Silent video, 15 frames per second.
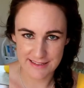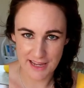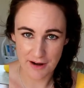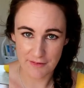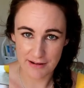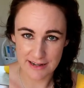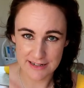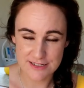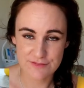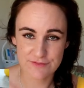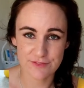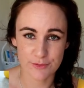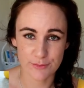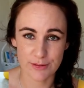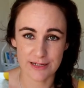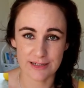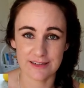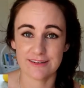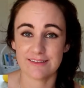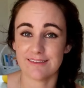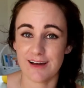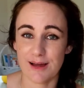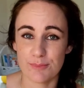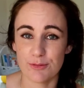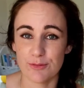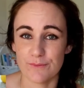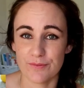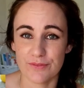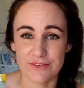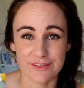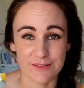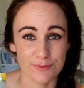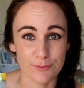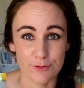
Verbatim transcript: garage for when I put the